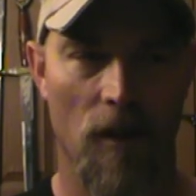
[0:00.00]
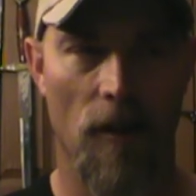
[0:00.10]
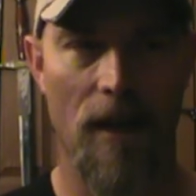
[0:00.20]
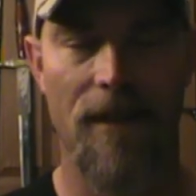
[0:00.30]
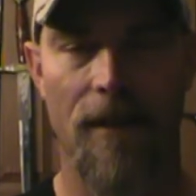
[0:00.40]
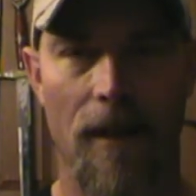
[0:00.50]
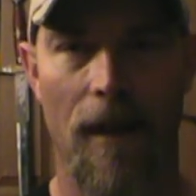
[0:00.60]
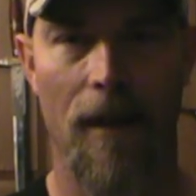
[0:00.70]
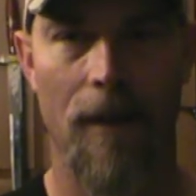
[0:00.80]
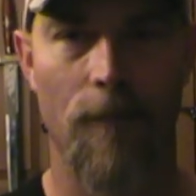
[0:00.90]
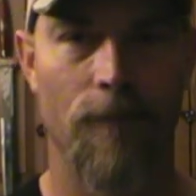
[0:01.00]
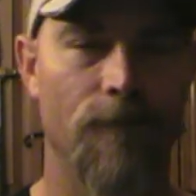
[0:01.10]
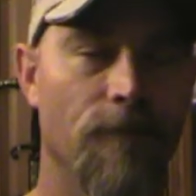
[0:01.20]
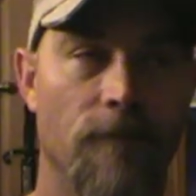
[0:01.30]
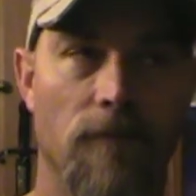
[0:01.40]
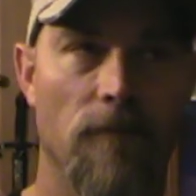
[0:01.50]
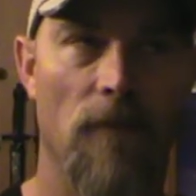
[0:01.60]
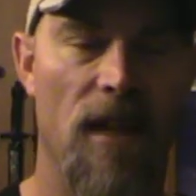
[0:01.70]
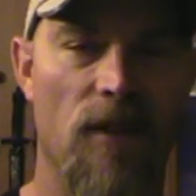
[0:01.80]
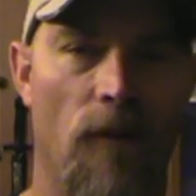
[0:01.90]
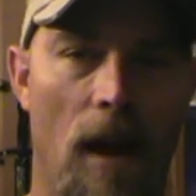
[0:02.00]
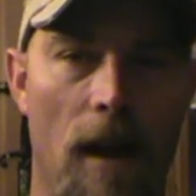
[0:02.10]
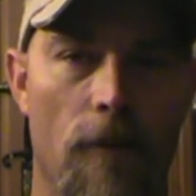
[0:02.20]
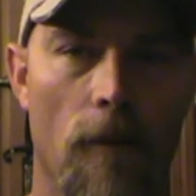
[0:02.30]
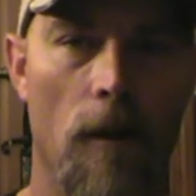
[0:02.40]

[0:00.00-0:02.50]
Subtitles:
Let's say it's 5.